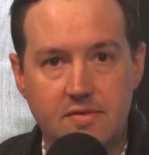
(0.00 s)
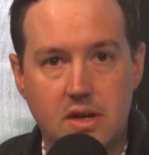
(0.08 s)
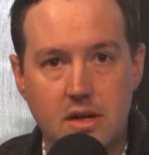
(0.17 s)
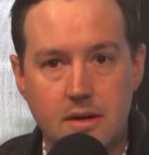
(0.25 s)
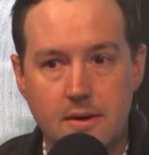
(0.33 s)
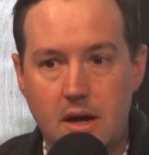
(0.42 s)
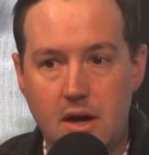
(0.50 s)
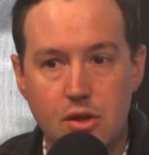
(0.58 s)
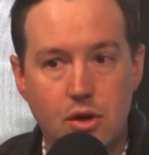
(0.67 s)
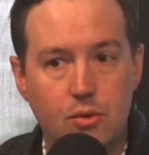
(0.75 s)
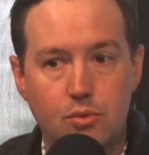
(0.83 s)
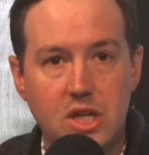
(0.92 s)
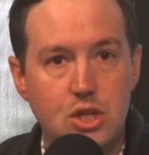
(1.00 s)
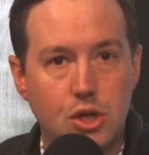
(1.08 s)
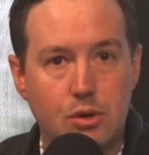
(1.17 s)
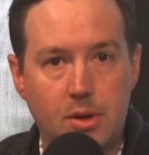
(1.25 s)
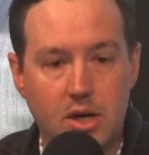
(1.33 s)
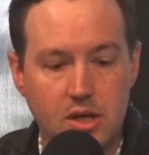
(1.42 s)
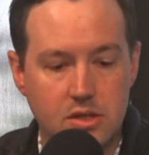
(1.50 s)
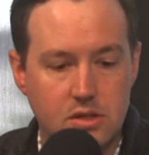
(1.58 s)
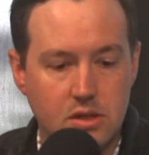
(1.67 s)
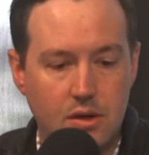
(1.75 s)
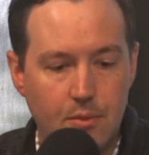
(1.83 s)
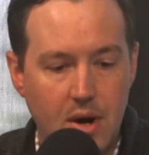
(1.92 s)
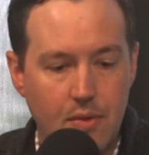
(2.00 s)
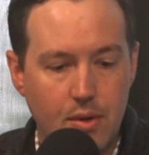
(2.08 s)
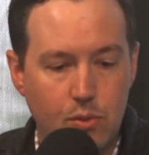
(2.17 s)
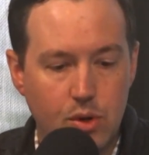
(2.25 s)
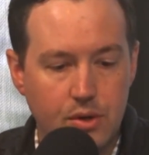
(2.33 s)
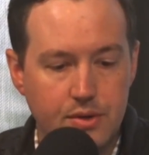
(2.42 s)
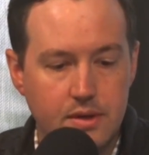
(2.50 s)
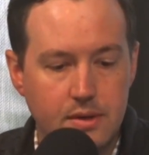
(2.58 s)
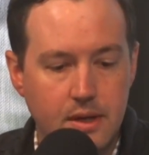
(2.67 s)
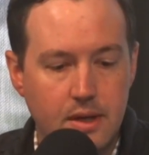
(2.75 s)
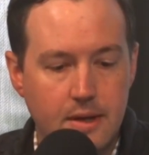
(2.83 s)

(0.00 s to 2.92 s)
of the other regional markets around the world.